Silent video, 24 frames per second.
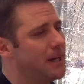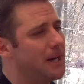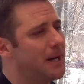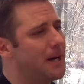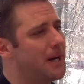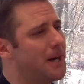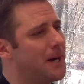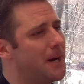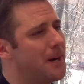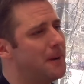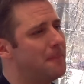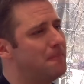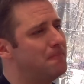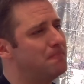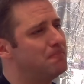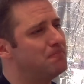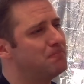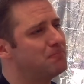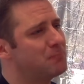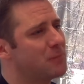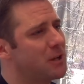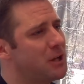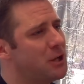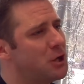
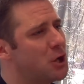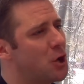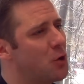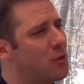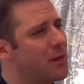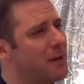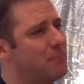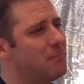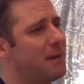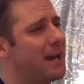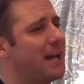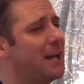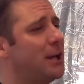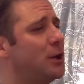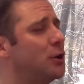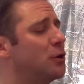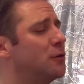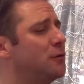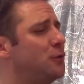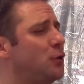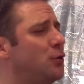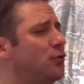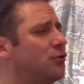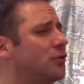They may
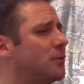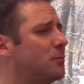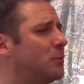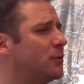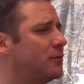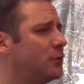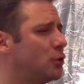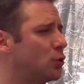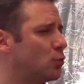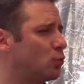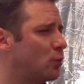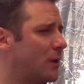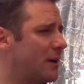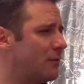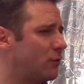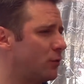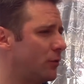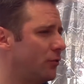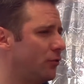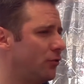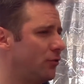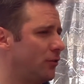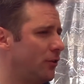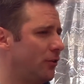interview some of your
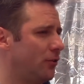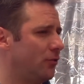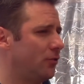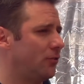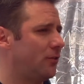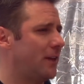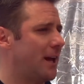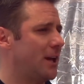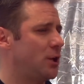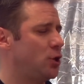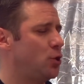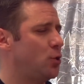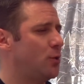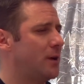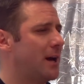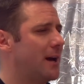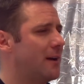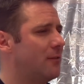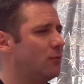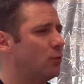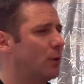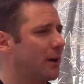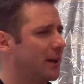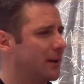references that you
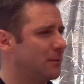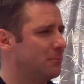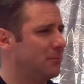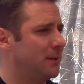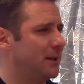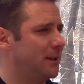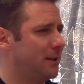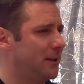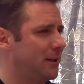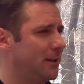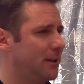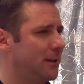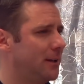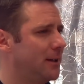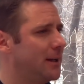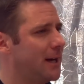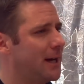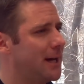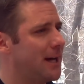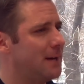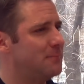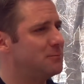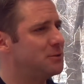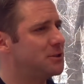have recommended,
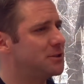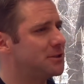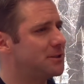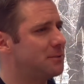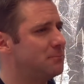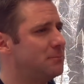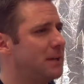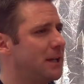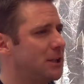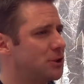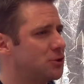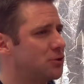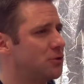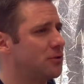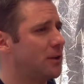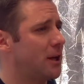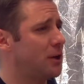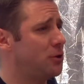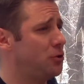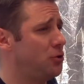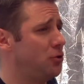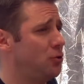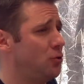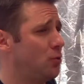just to make sure
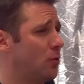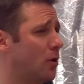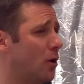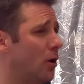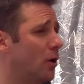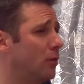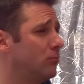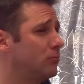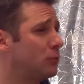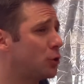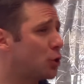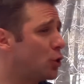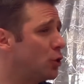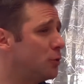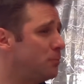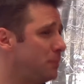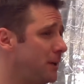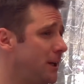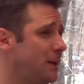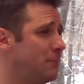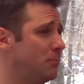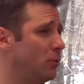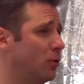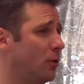that you are good
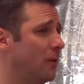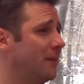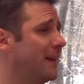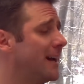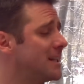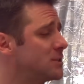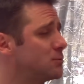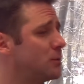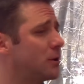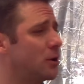people. And that's